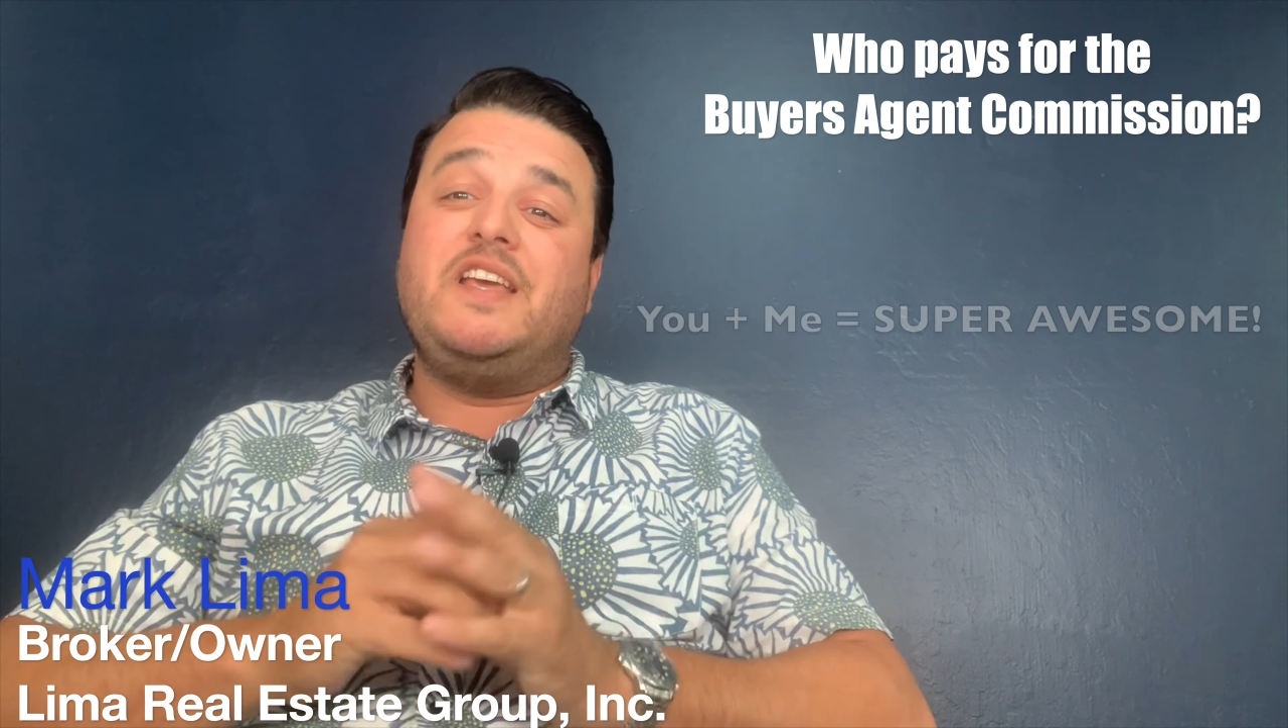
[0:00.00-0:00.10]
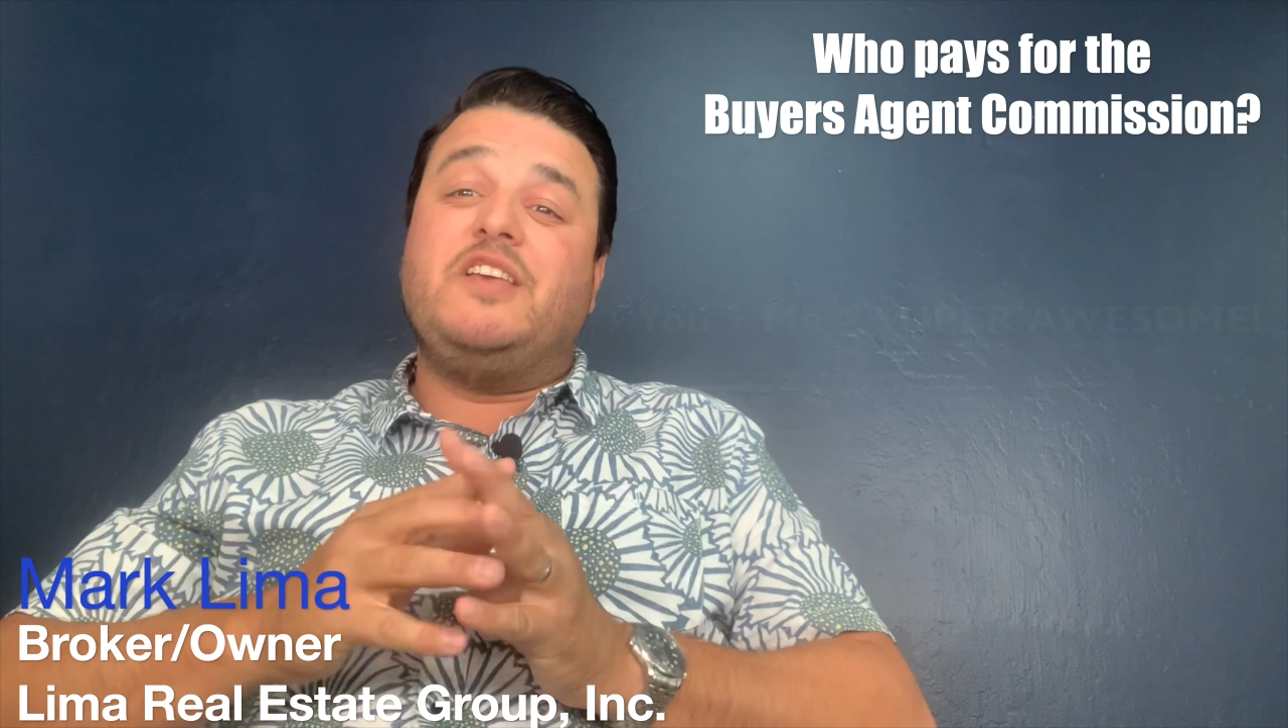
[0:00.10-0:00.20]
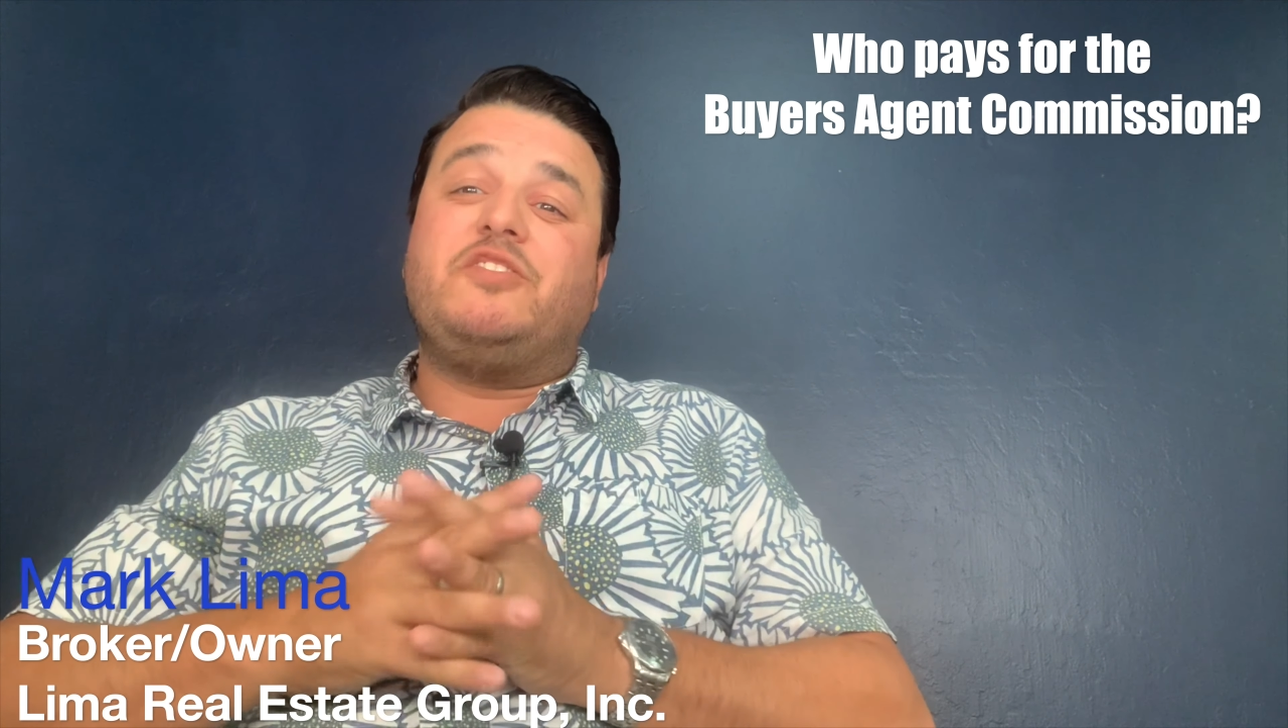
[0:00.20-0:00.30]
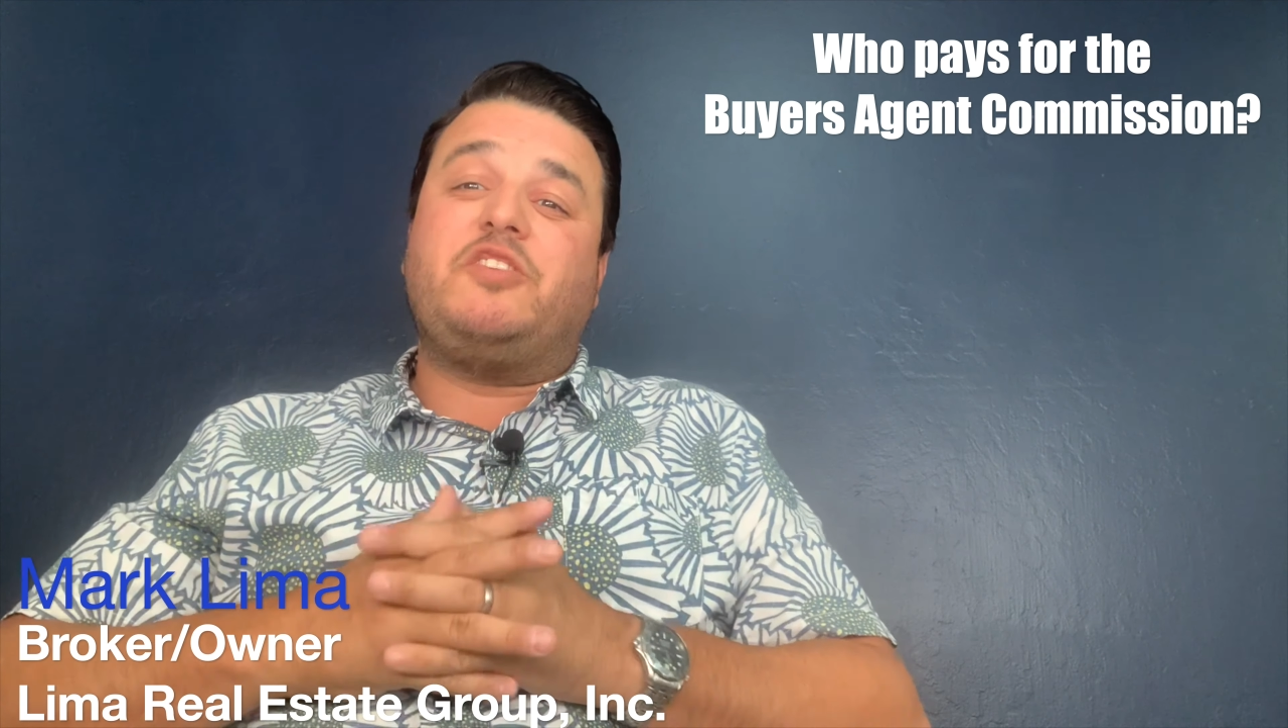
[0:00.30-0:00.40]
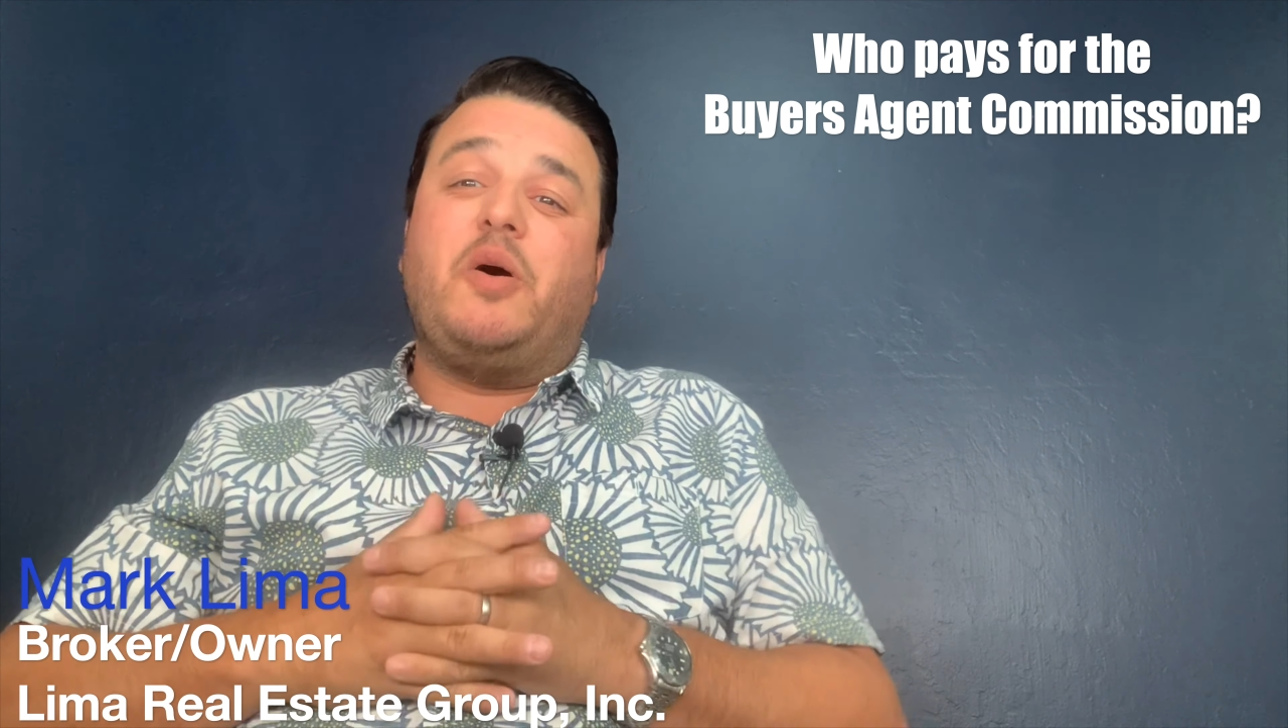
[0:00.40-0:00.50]

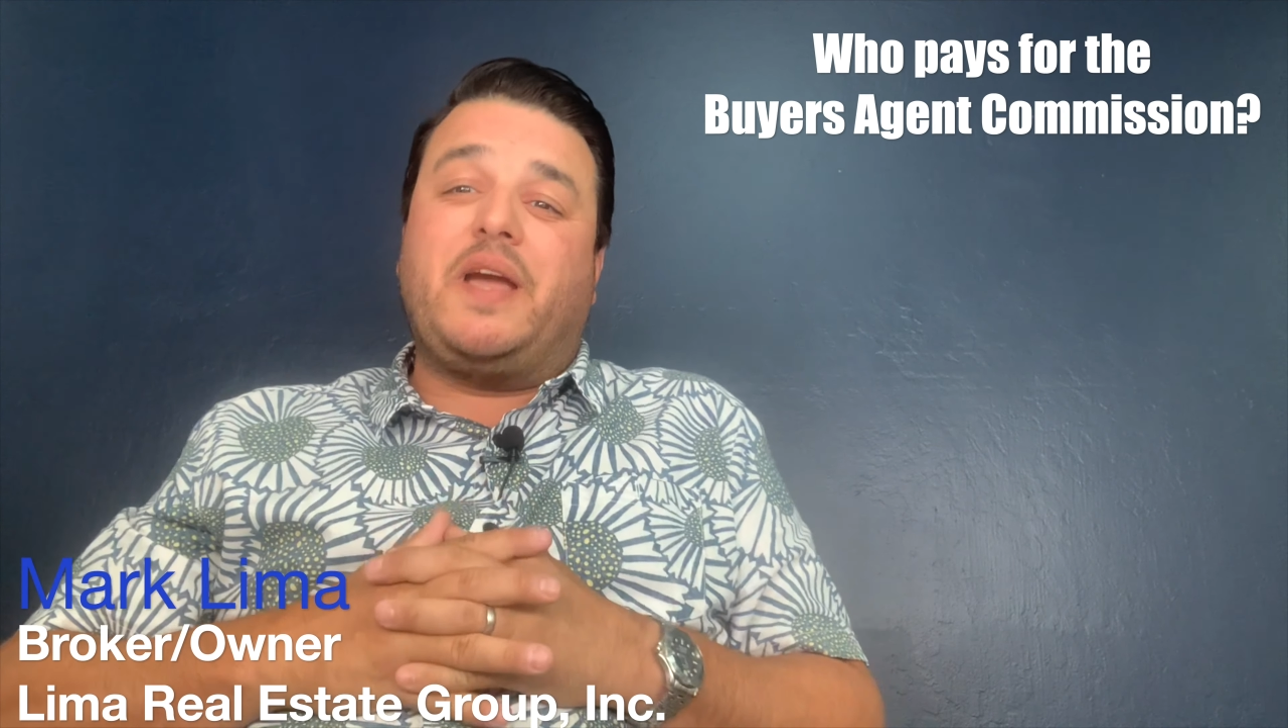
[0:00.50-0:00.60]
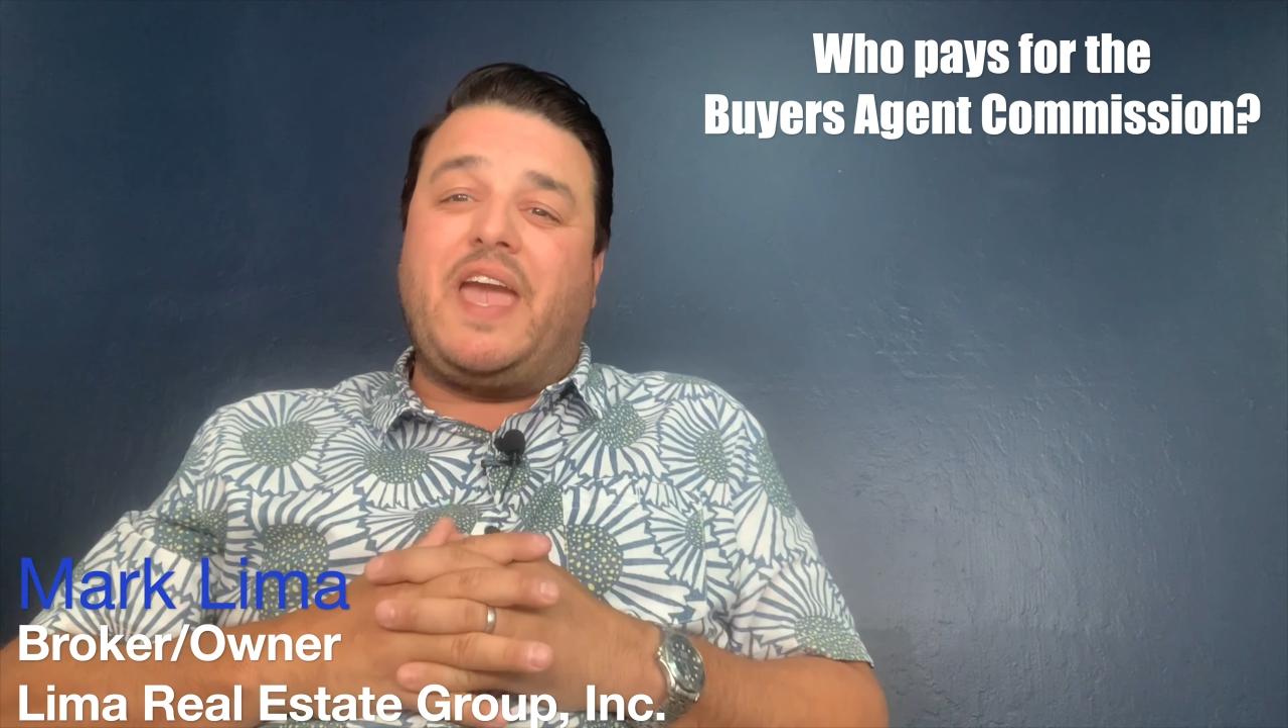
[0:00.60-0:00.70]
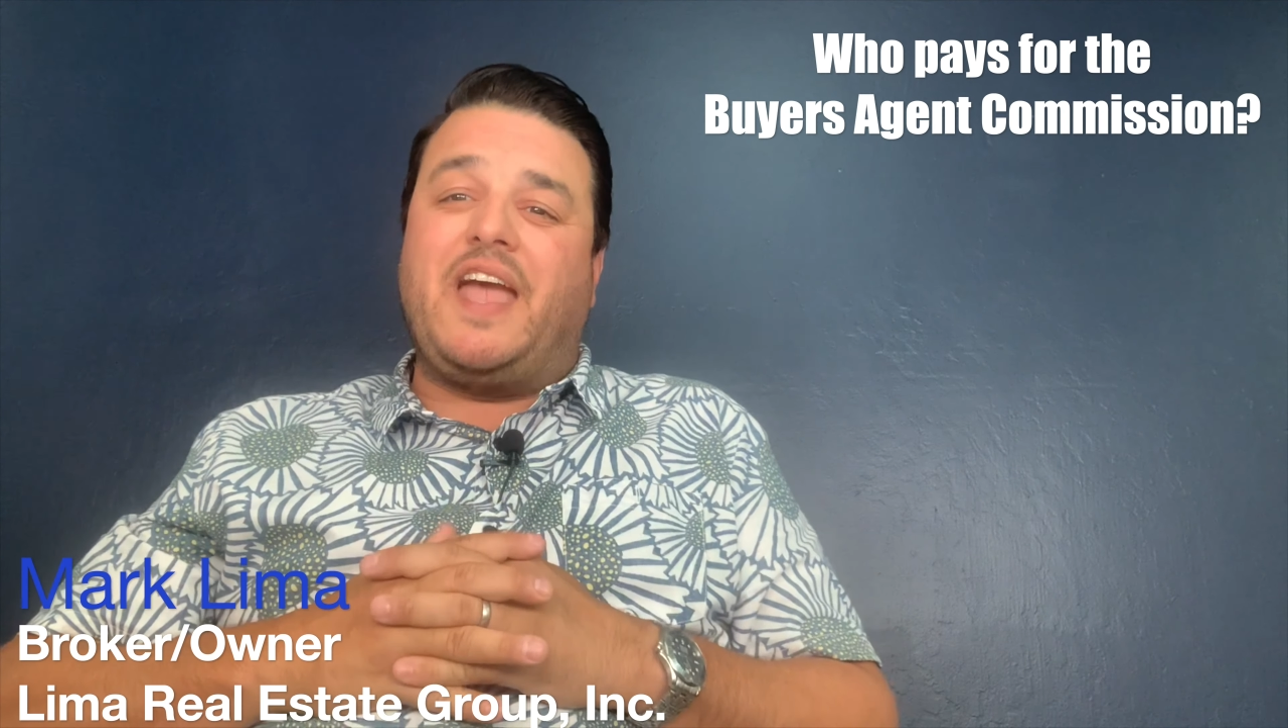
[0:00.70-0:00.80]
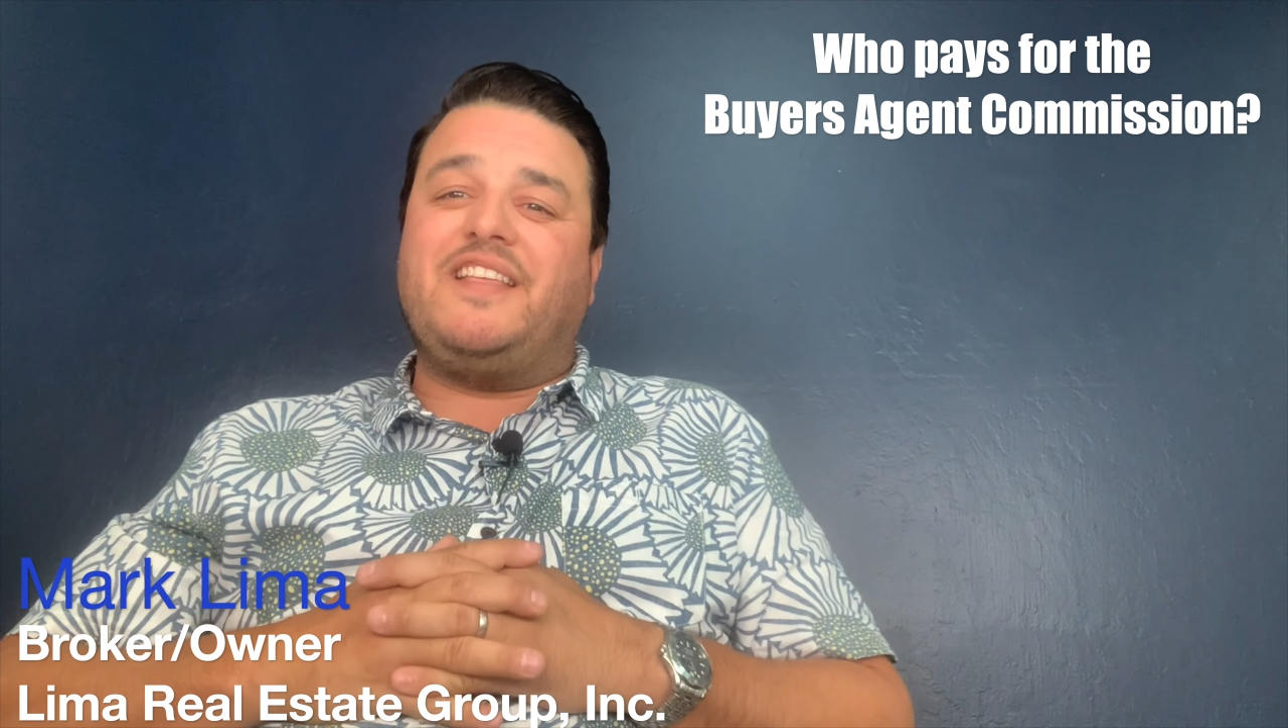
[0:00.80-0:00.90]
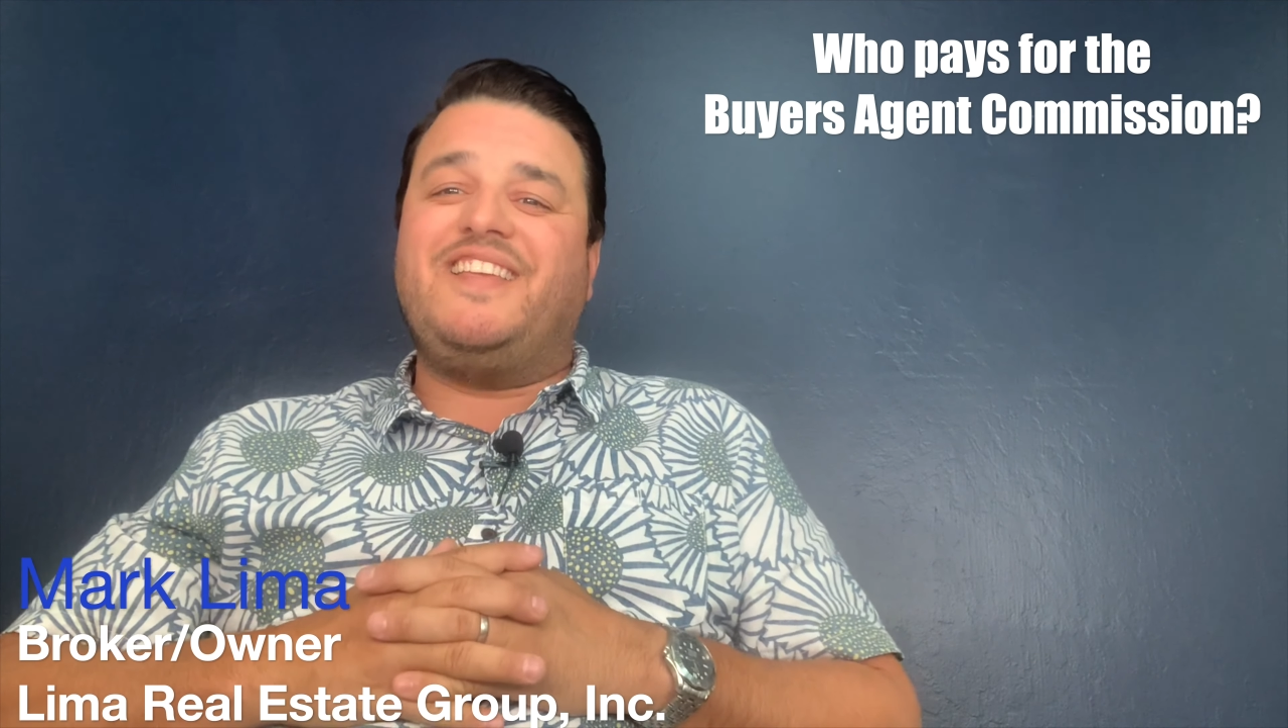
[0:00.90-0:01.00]
So
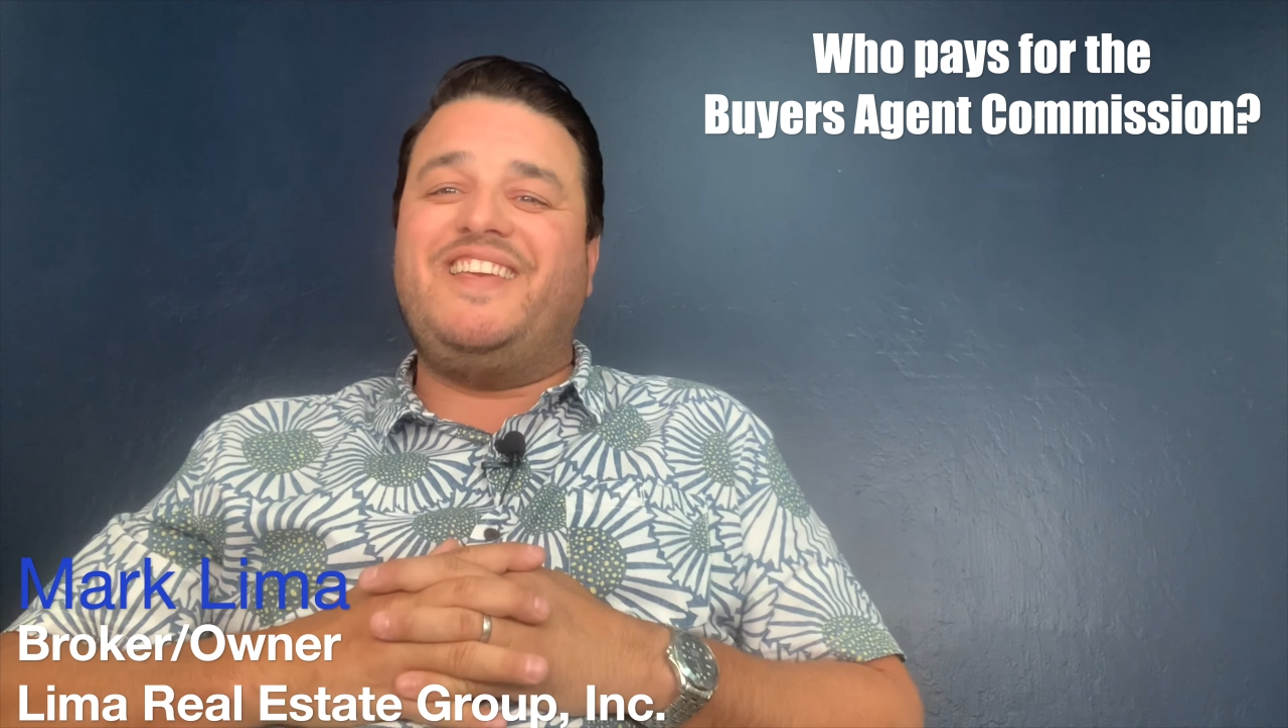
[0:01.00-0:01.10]
again,